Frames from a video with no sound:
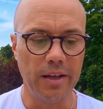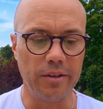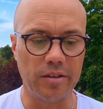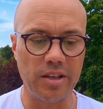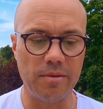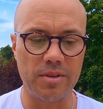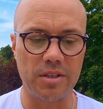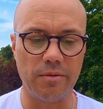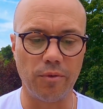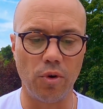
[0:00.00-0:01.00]
The team is
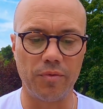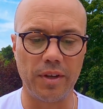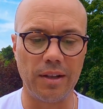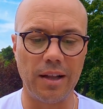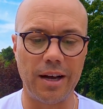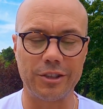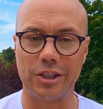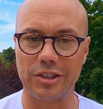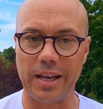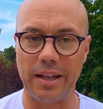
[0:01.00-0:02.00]
involved in
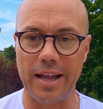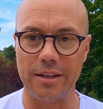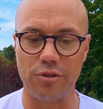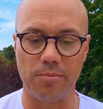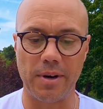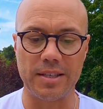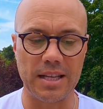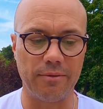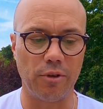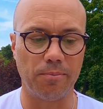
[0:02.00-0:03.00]
large-scale
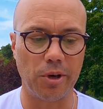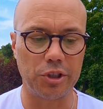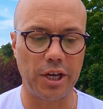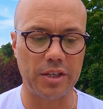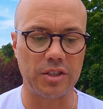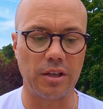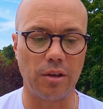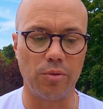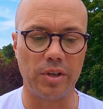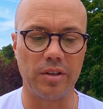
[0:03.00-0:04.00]
enterprise-level projects,
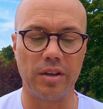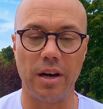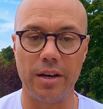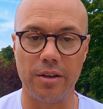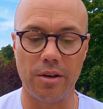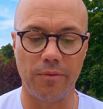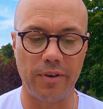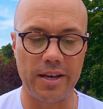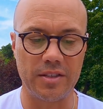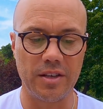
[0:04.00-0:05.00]
including the idea
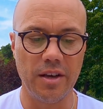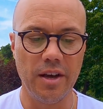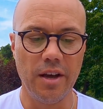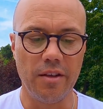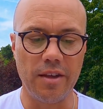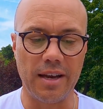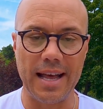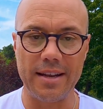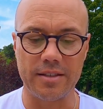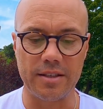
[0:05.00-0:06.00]
phase, the
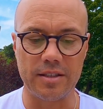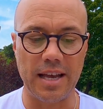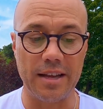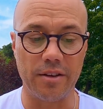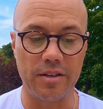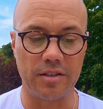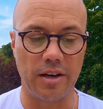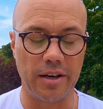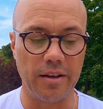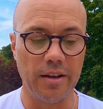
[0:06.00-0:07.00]
analysis, and the
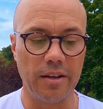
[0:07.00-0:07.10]
design.